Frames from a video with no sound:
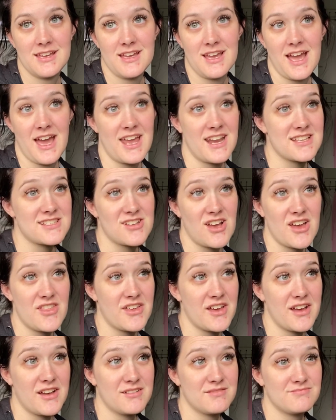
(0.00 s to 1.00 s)
And it's
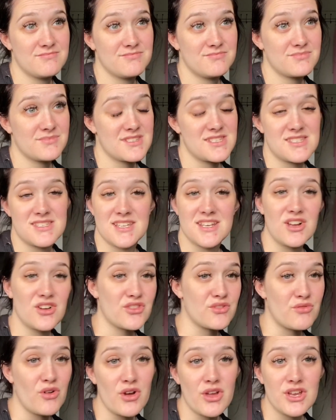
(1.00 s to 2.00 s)
either sitting on
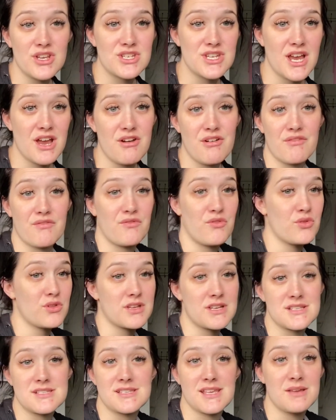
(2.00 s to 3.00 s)
the rocking chair and
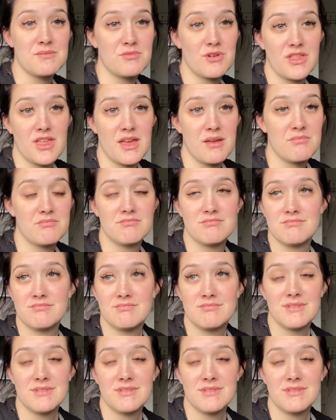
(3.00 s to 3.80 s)
falling asleep with him